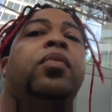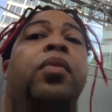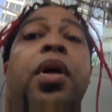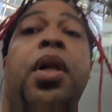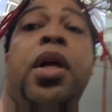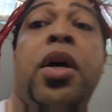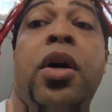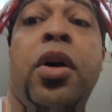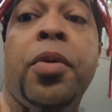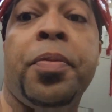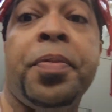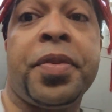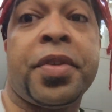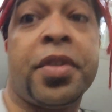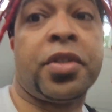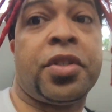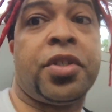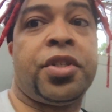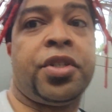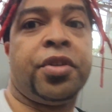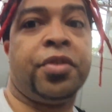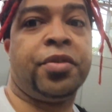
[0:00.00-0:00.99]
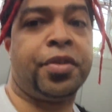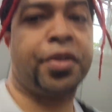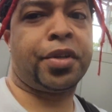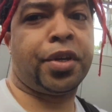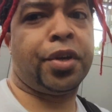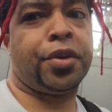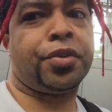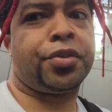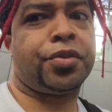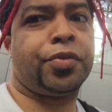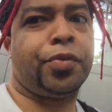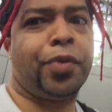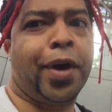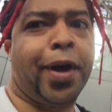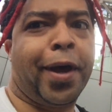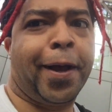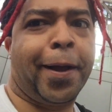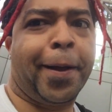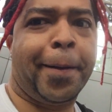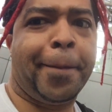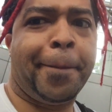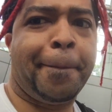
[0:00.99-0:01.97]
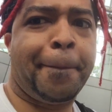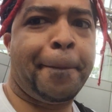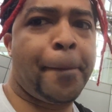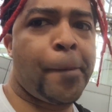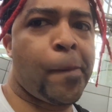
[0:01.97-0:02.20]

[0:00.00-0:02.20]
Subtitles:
Well, I hope the shoot goes well.